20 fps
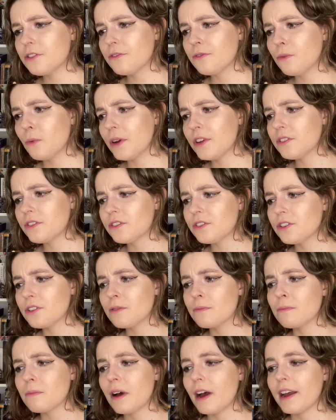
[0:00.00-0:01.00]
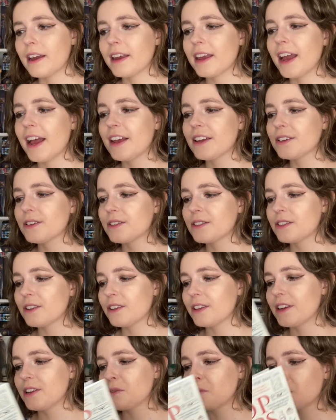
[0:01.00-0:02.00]
of wisdom I guess, so
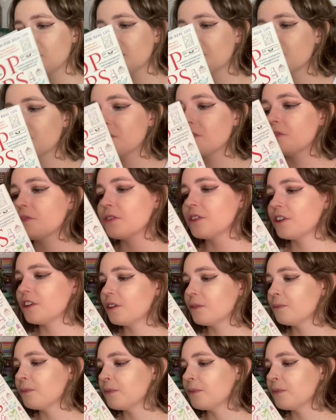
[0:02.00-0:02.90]
there's ones for